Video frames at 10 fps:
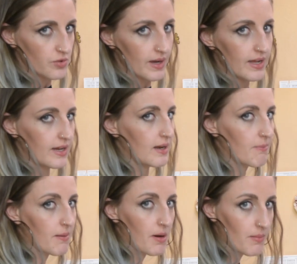thread in
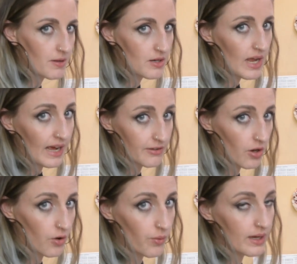my bobbin as
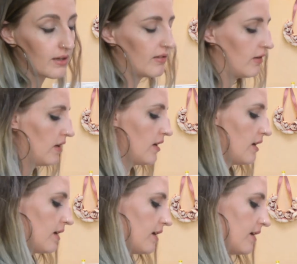always.
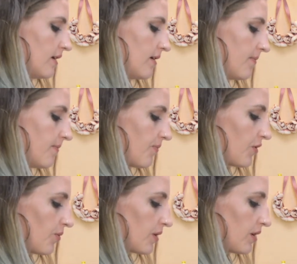
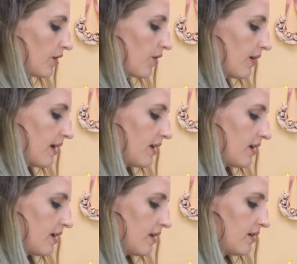So we're going to go ahead
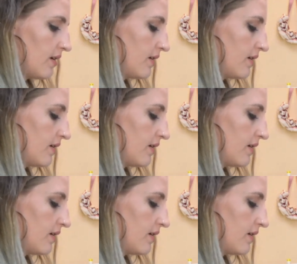and